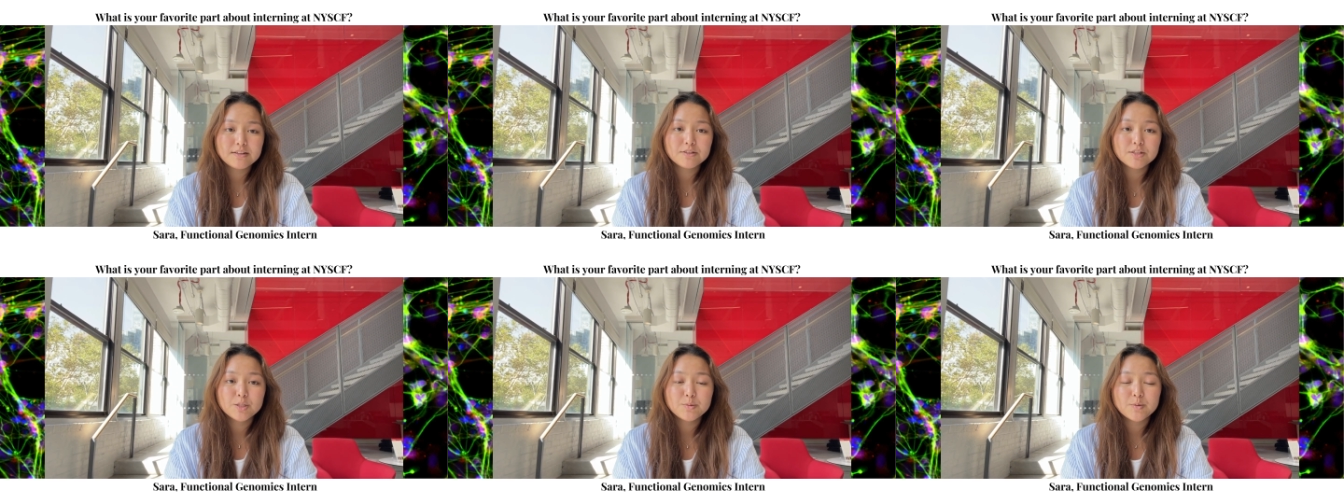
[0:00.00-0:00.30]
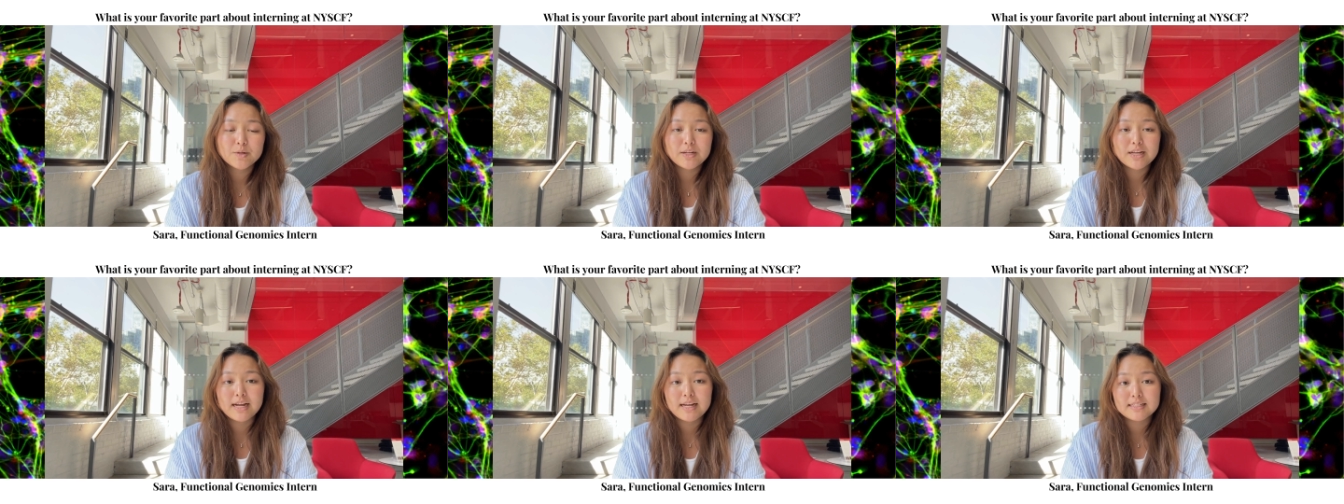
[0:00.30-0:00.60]

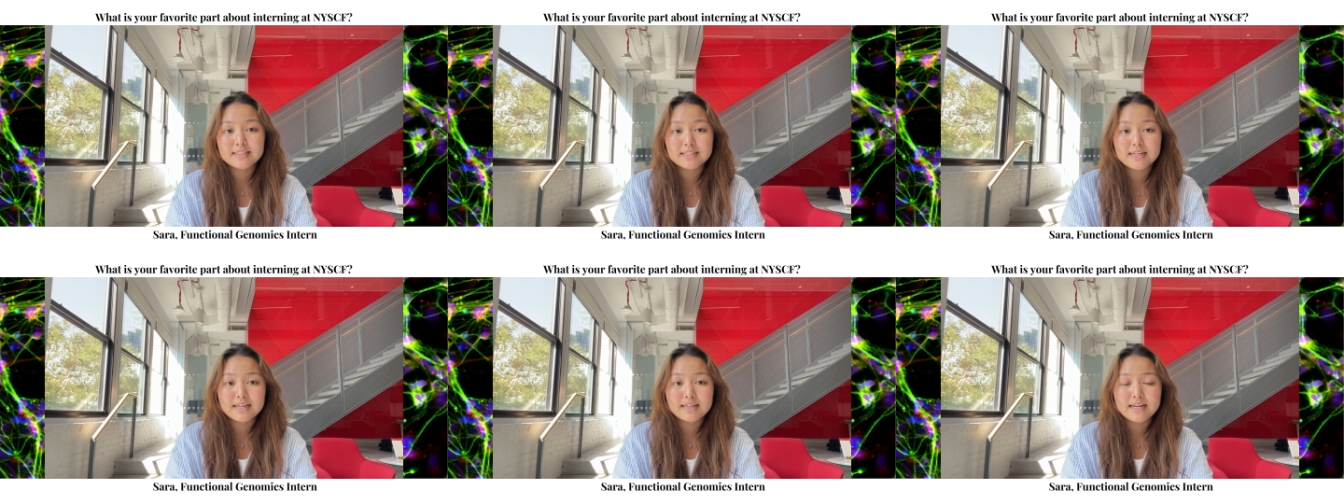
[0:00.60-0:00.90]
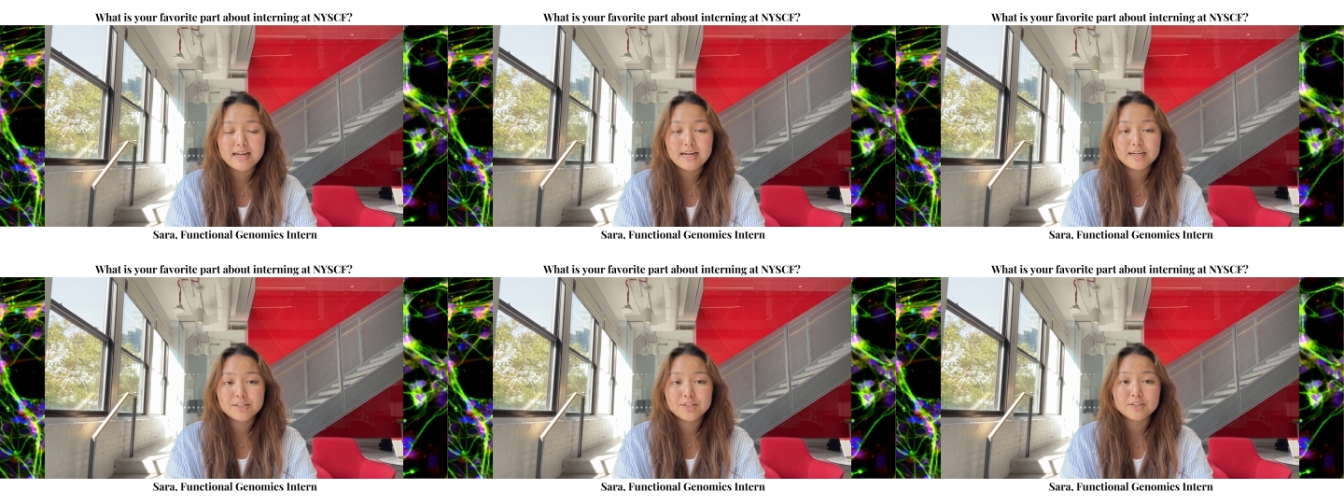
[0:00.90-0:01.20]
CRISPR-Cas9
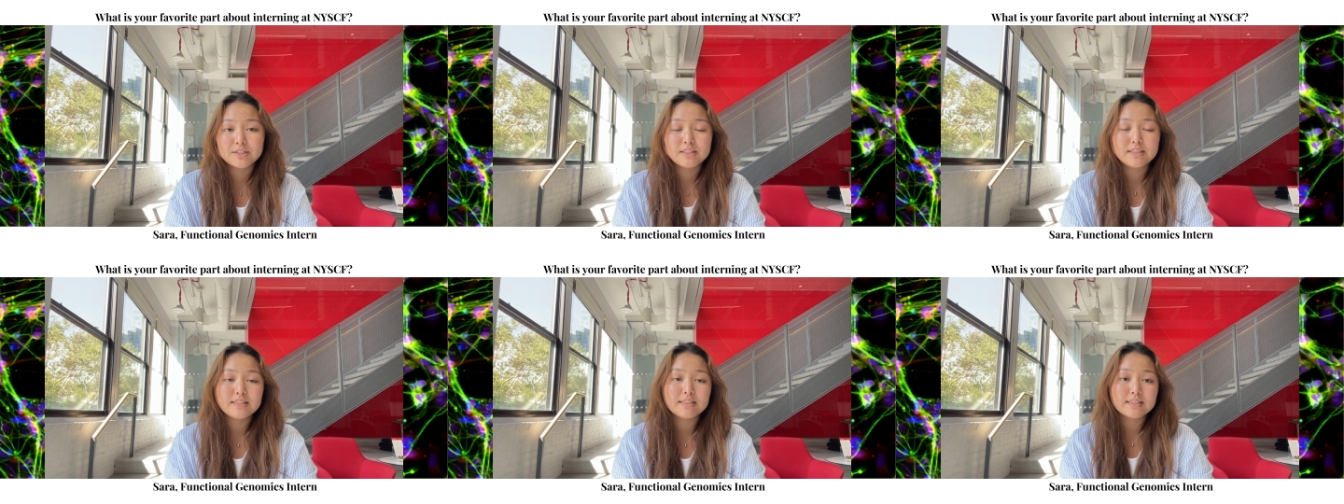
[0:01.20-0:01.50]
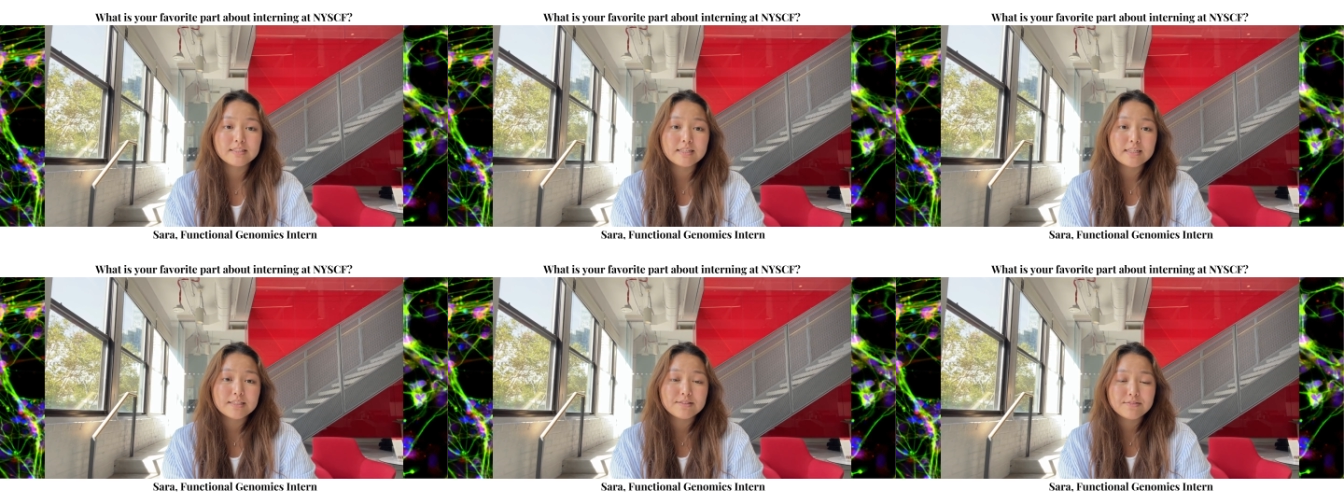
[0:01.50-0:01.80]
actually
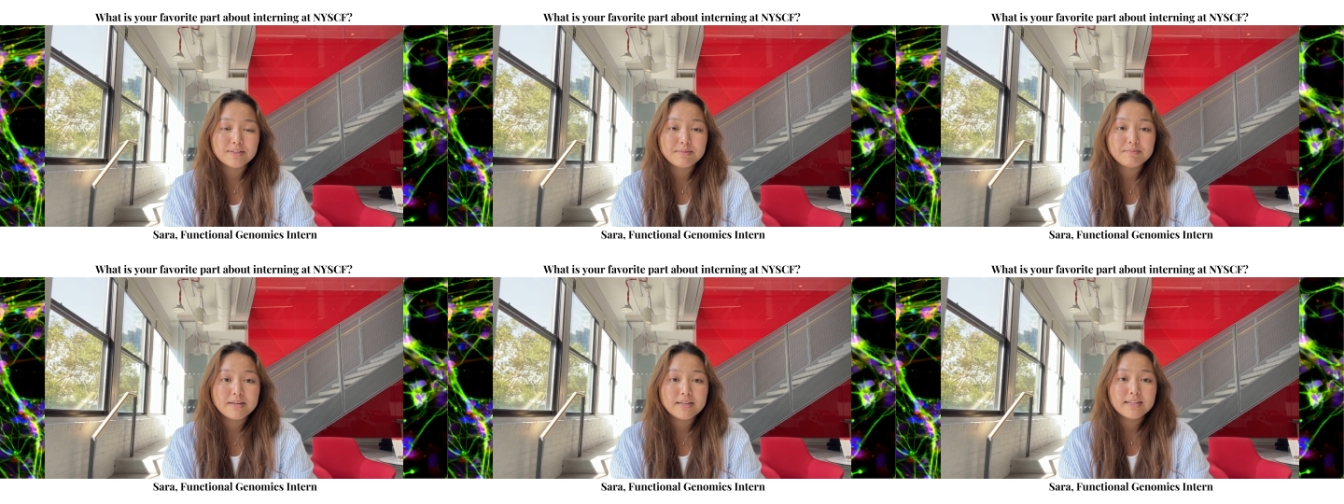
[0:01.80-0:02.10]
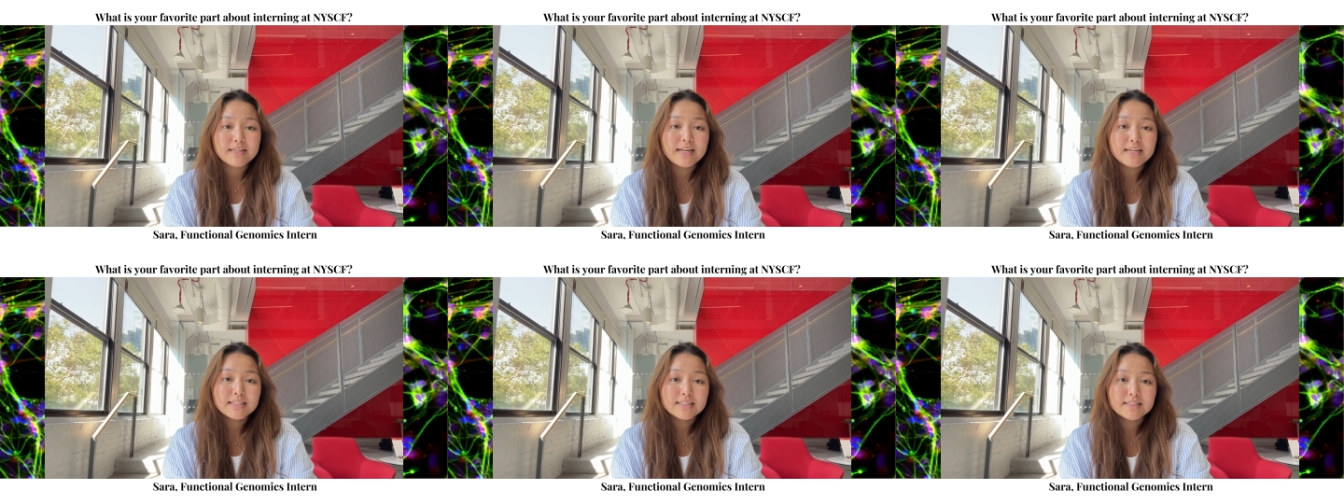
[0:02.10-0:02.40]
successfully made
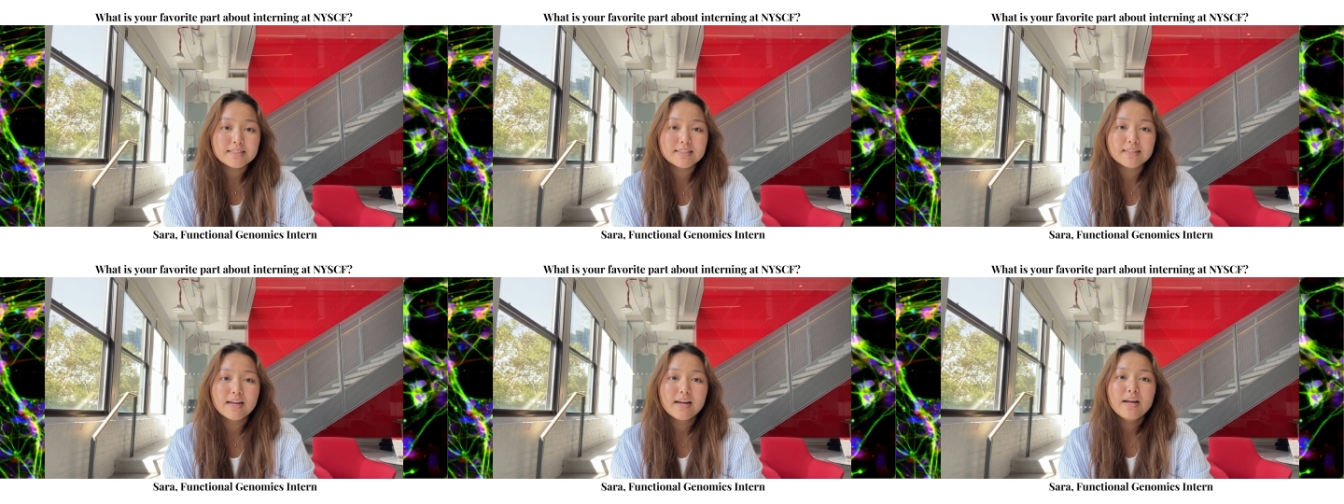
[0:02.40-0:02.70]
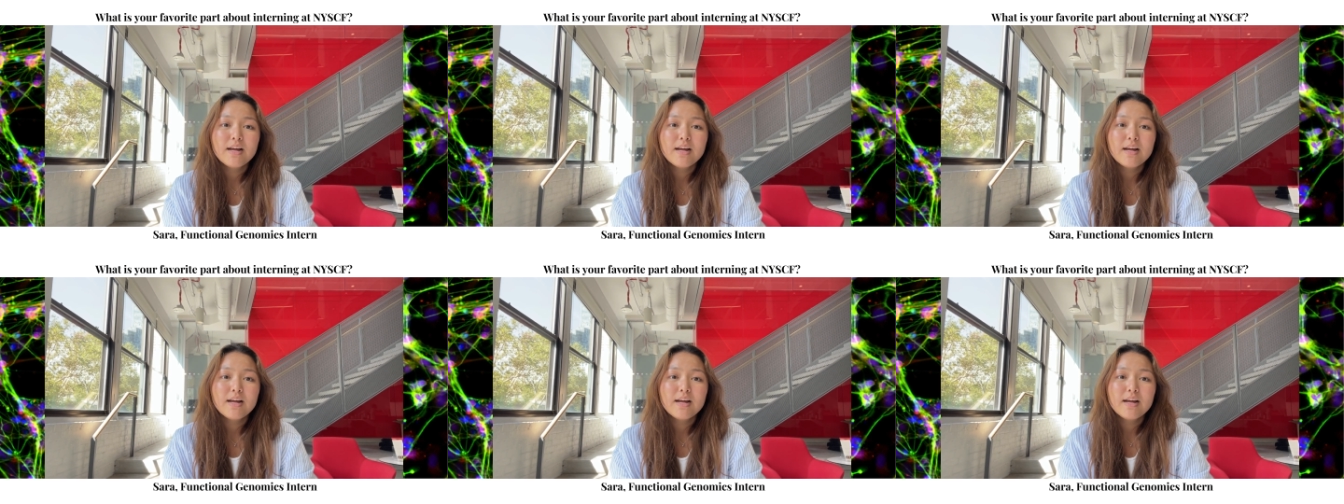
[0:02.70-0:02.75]
edits